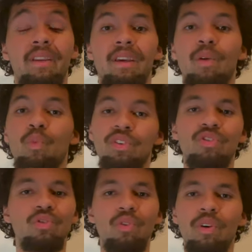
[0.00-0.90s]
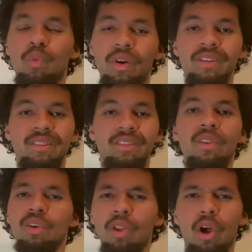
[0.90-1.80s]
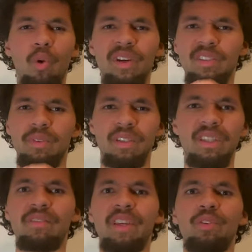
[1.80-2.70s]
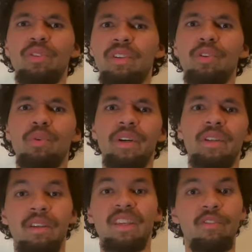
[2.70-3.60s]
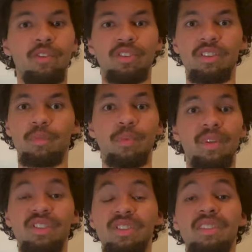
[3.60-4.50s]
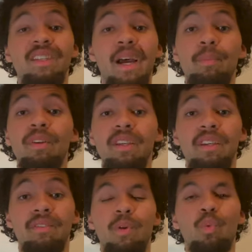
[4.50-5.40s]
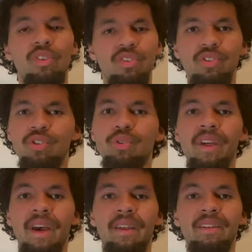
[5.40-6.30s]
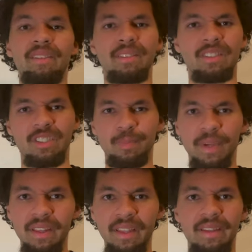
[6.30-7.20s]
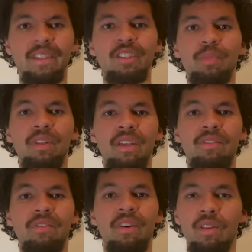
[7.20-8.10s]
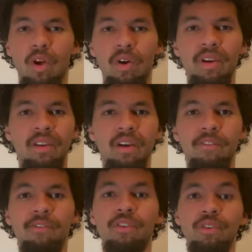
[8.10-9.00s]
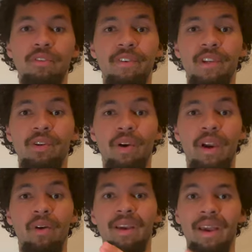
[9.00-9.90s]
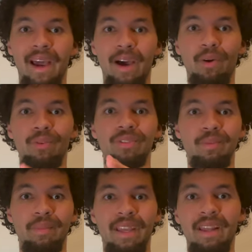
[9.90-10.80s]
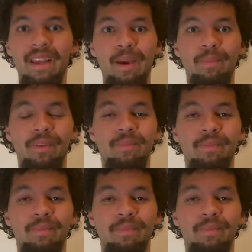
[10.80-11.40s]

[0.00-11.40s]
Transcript: And once you do it once, you'll always believe that you can do it. Give yourself permission to not believe. But once you do that, suspend that disbelief long enough for you to figure out how to make it happen.